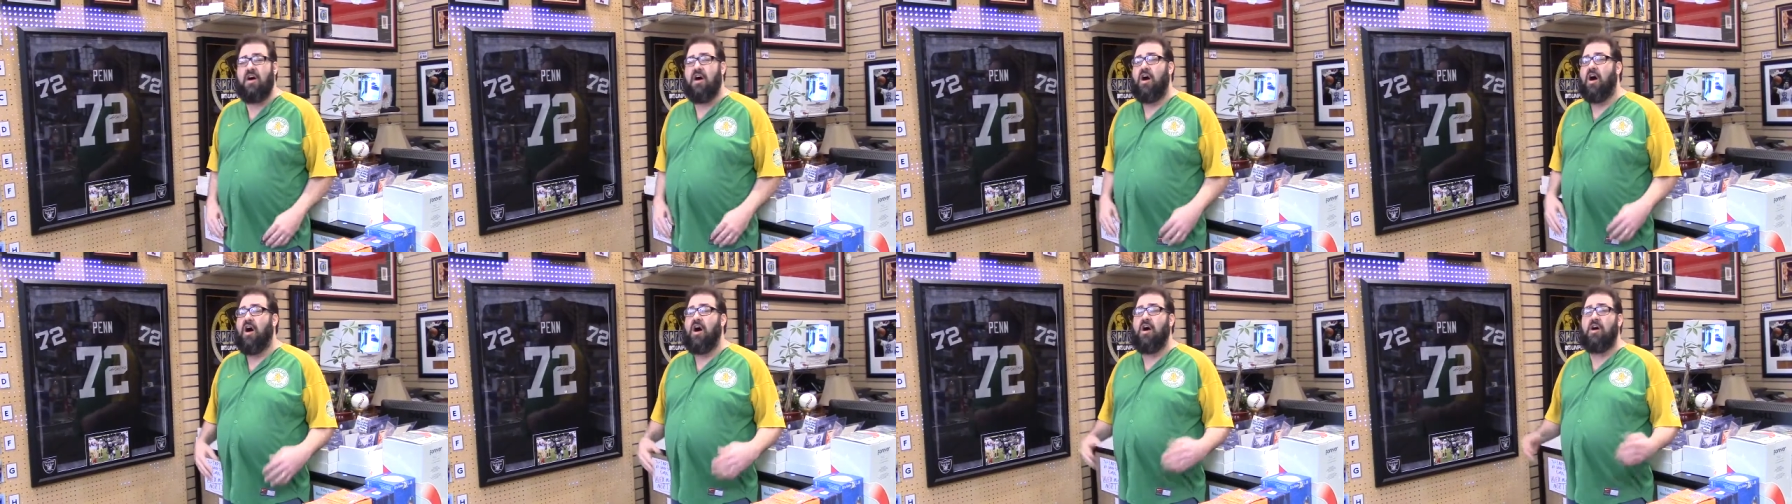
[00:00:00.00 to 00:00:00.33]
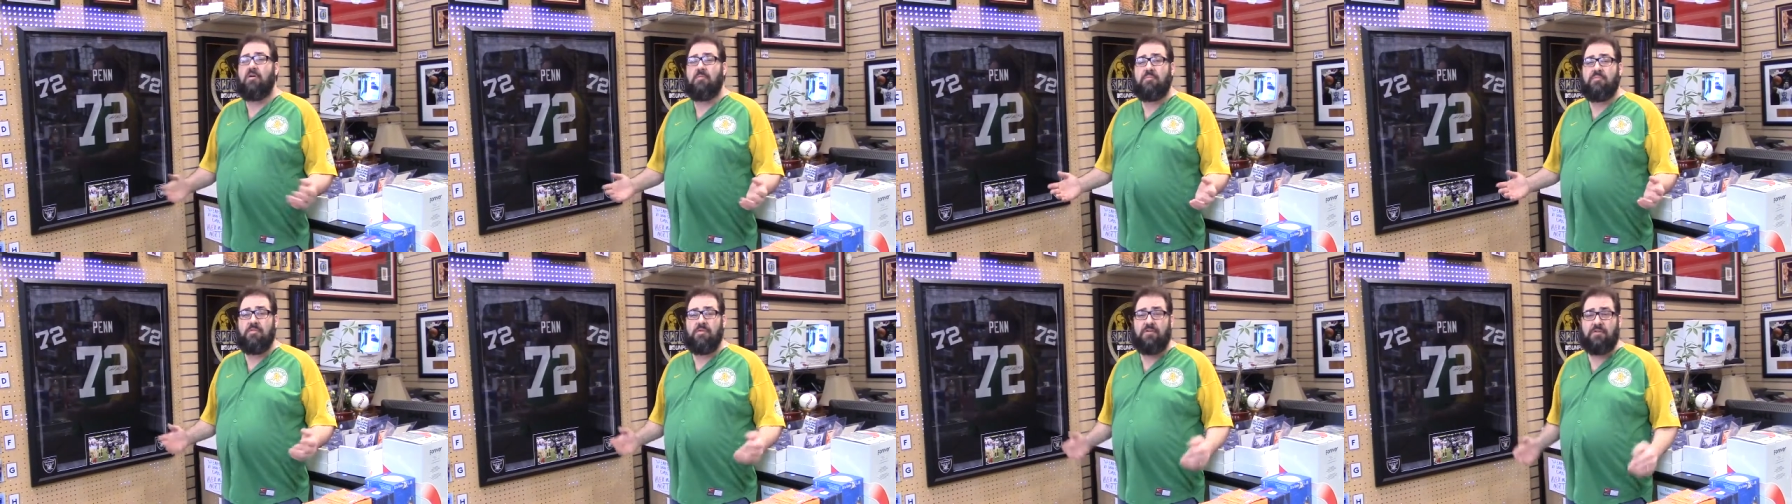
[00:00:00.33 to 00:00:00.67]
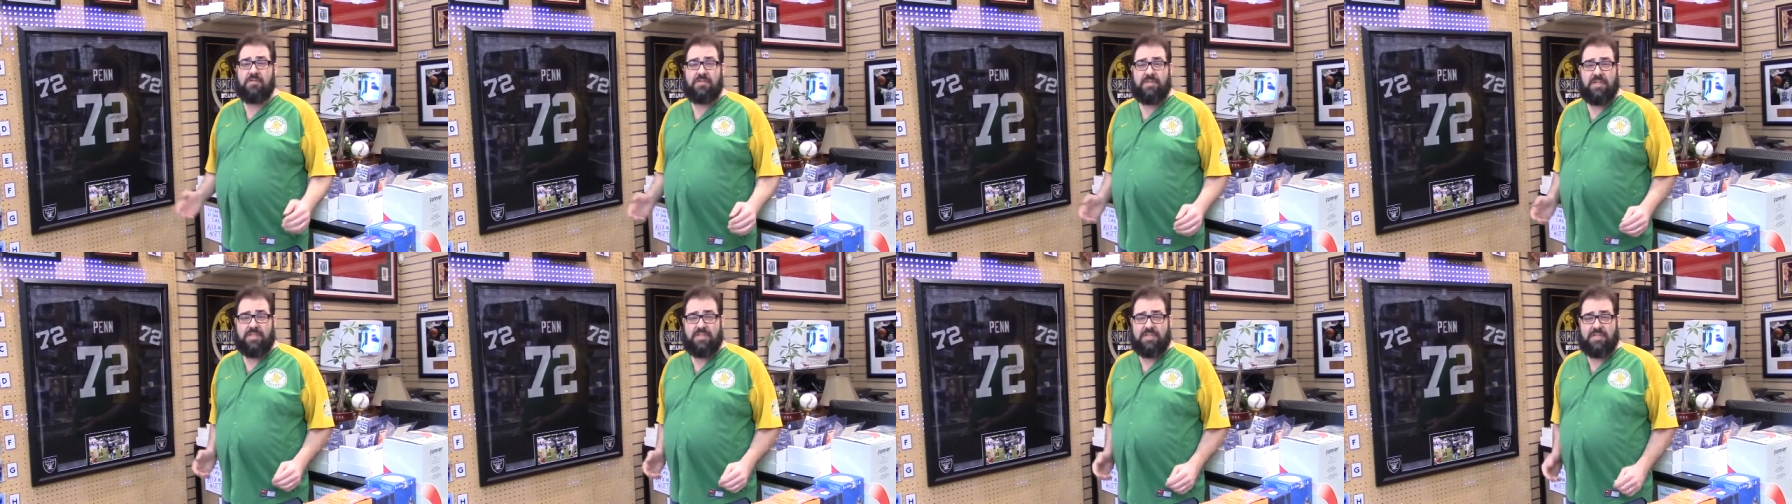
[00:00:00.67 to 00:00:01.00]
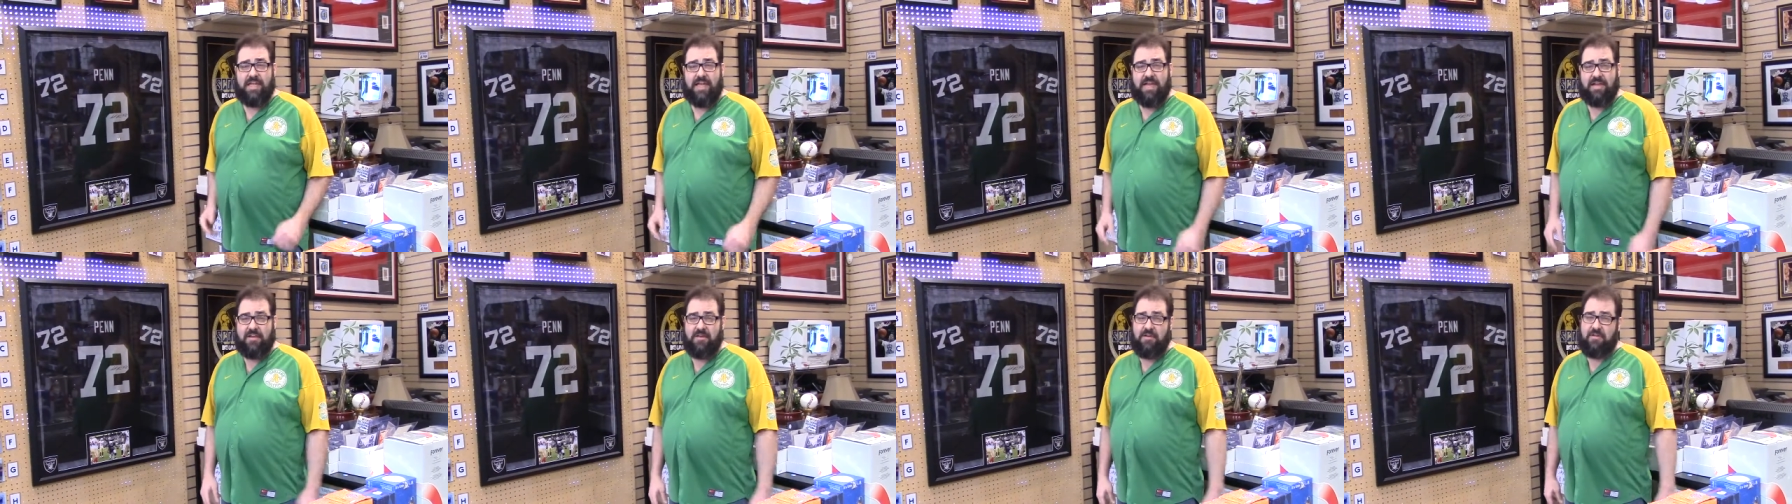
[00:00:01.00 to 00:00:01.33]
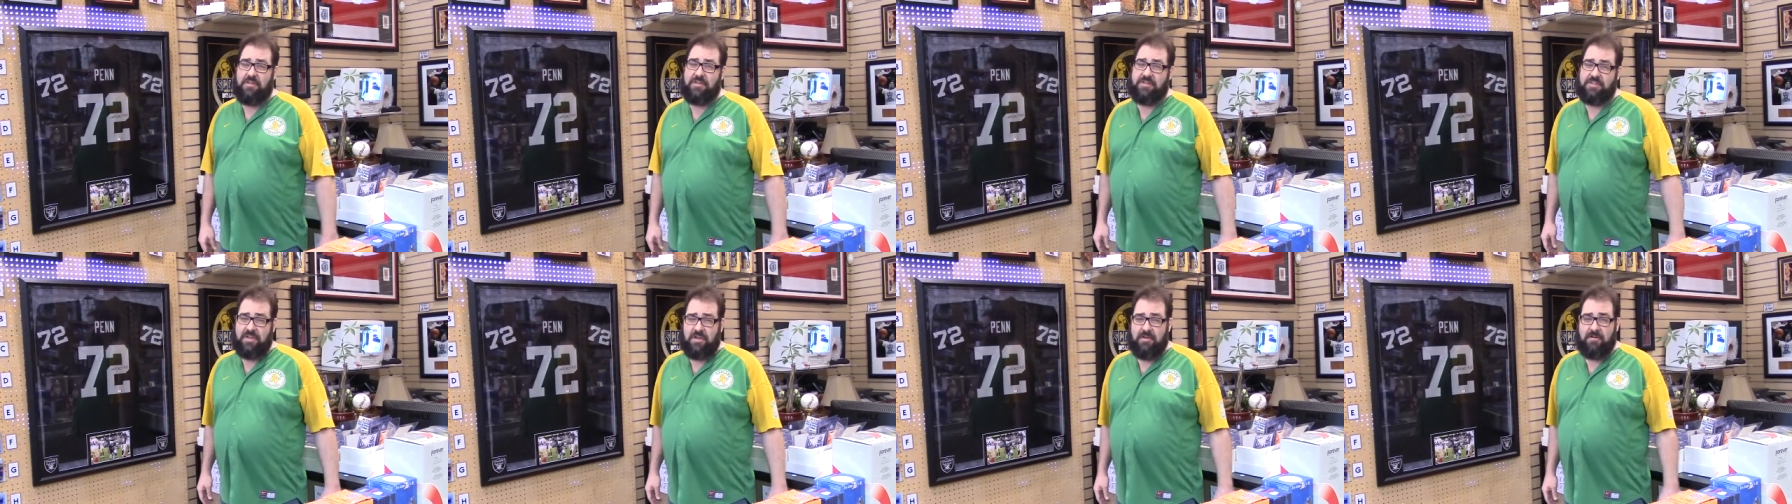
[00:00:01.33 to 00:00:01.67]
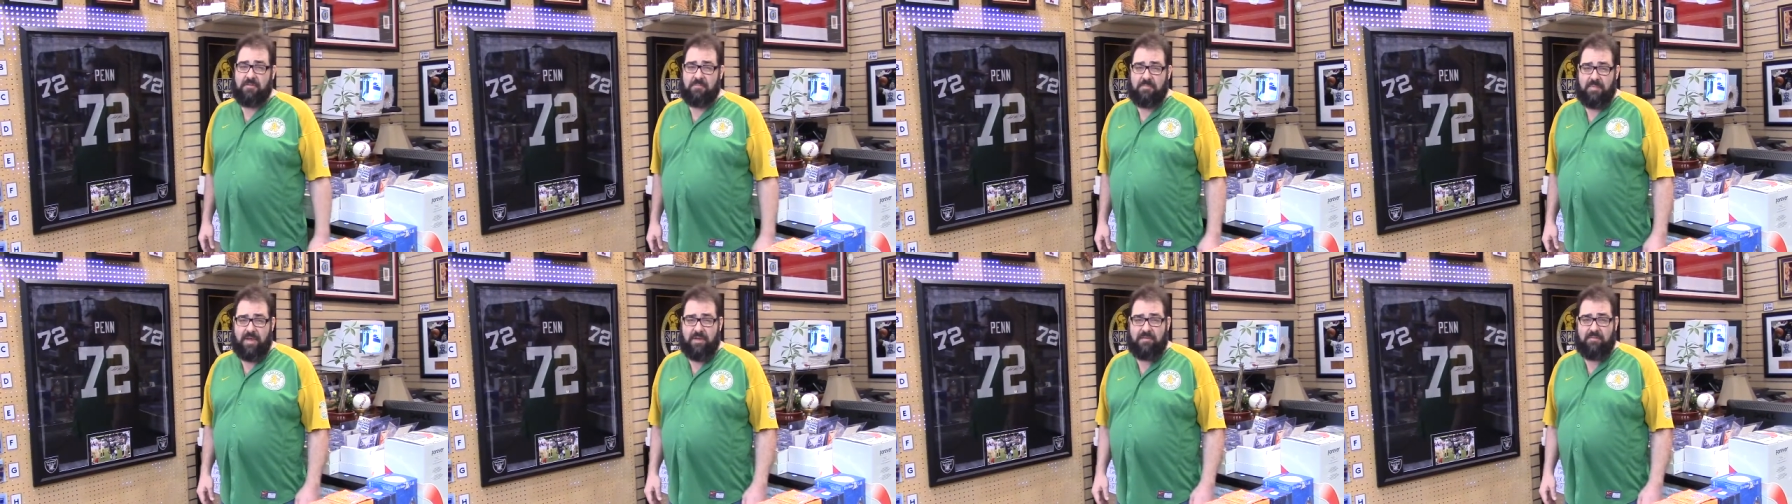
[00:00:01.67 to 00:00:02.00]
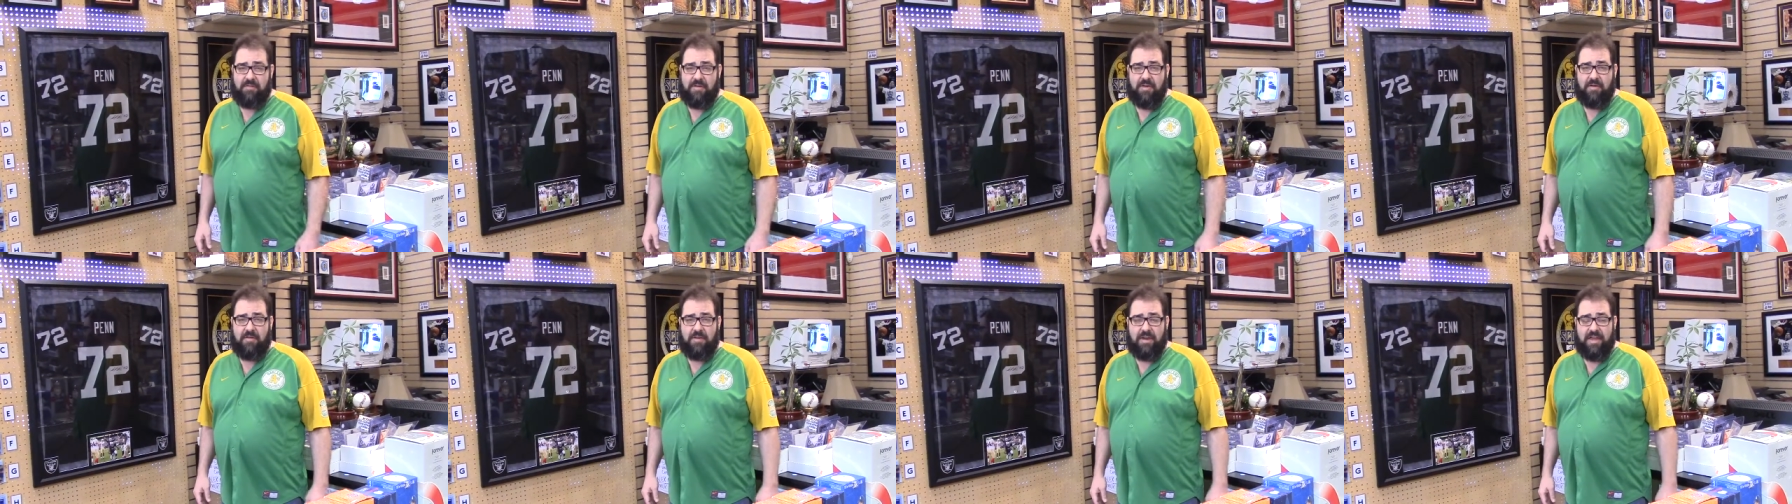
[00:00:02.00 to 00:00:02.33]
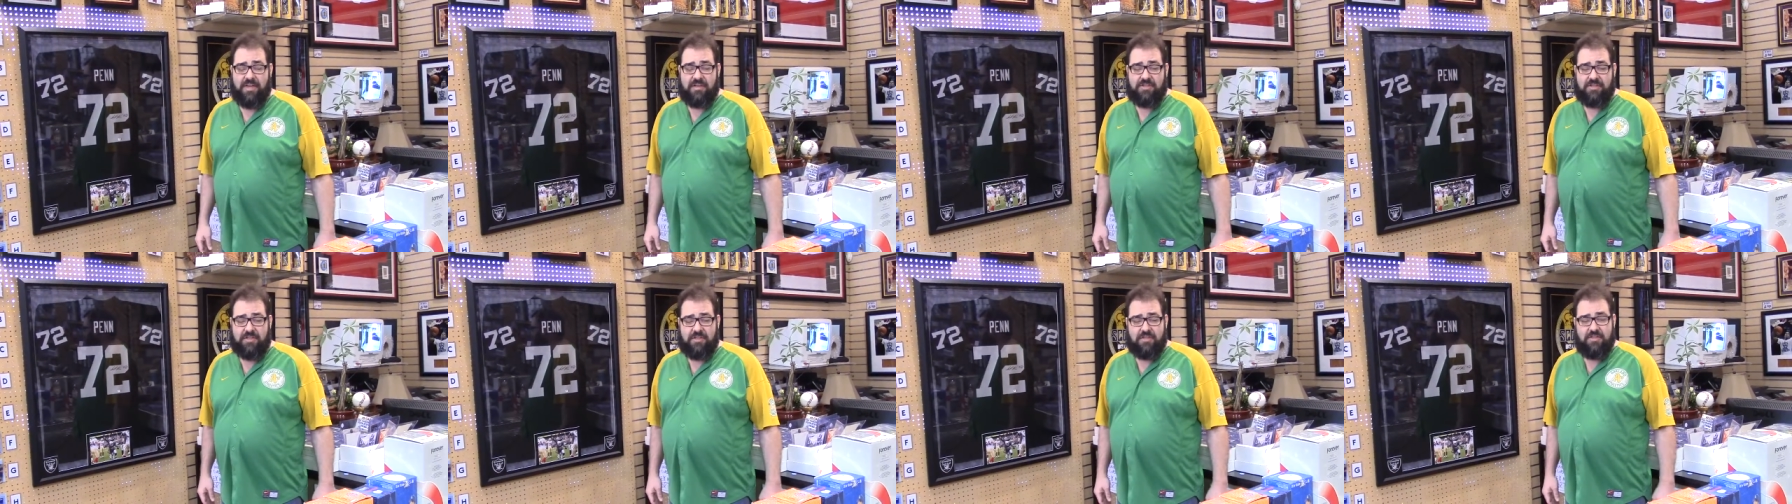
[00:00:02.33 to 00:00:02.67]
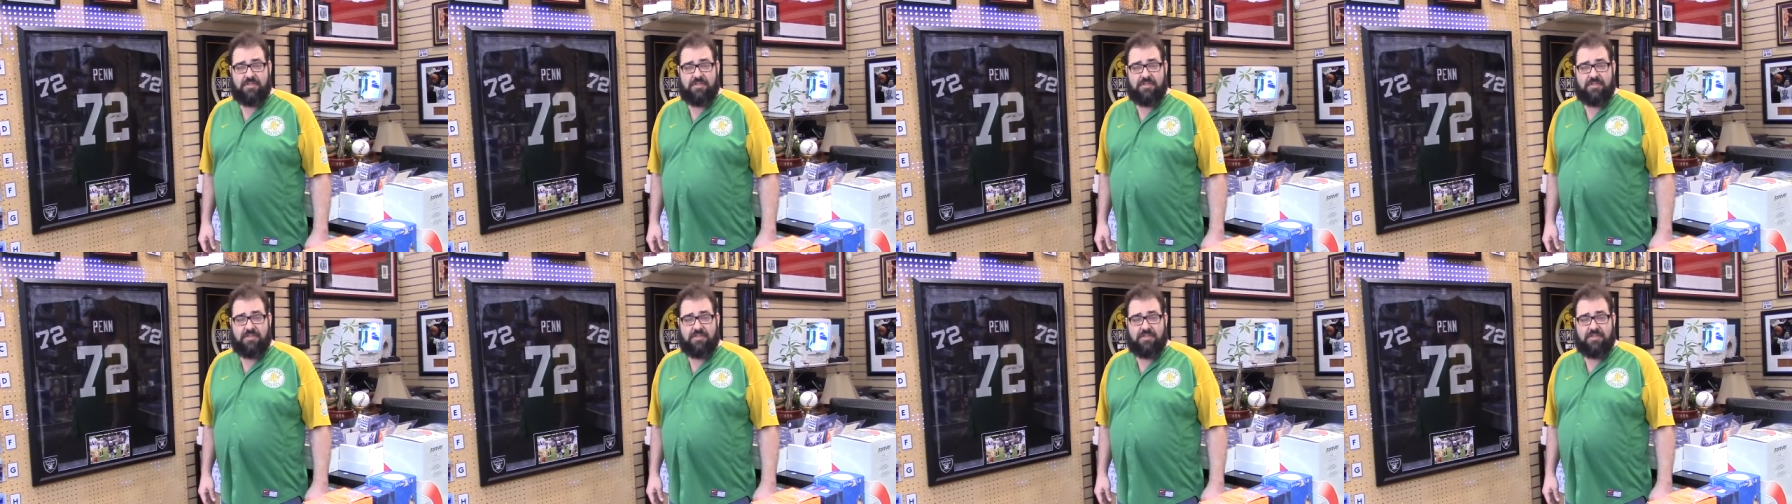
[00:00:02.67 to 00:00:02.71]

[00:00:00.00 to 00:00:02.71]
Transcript: All proceeds of that go to the Donald Penn Foundation.